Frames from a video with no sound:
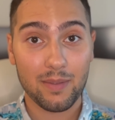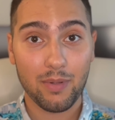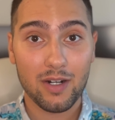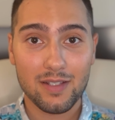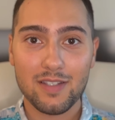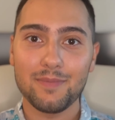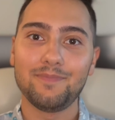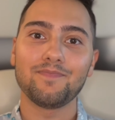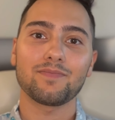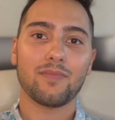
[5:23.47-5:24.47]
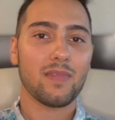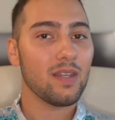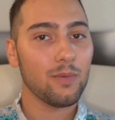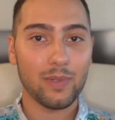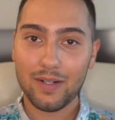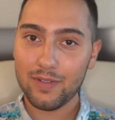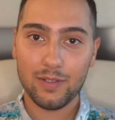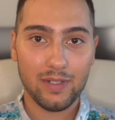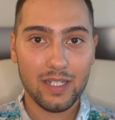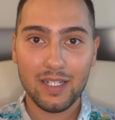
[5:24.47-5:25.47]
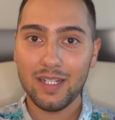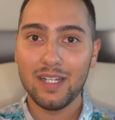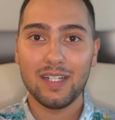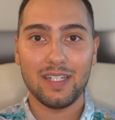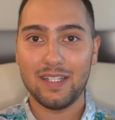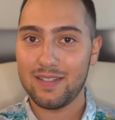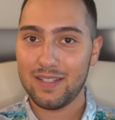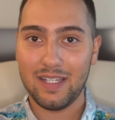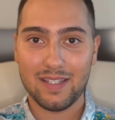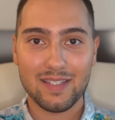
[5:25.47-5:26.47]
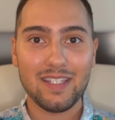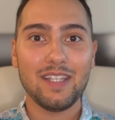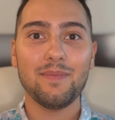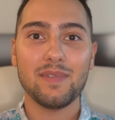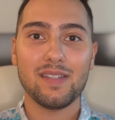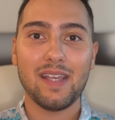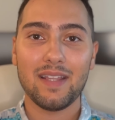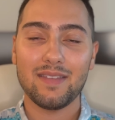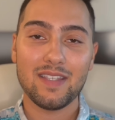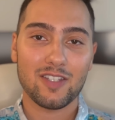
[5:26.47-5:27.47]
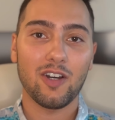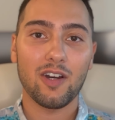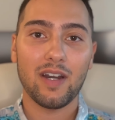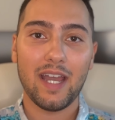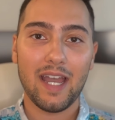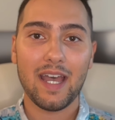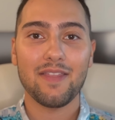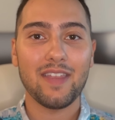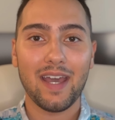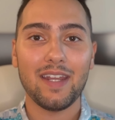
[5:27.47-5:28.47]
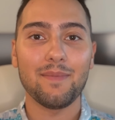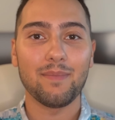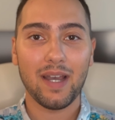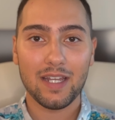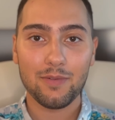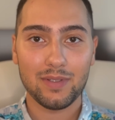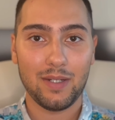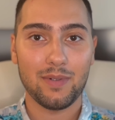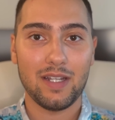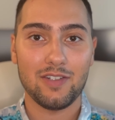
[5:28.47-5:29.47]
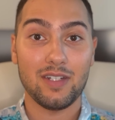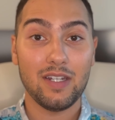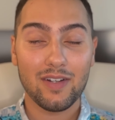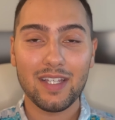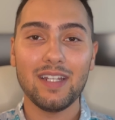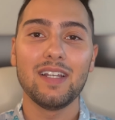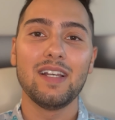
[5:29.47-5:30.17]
parts, whatever you need. It seems that this car had that in mind when they were engineering it,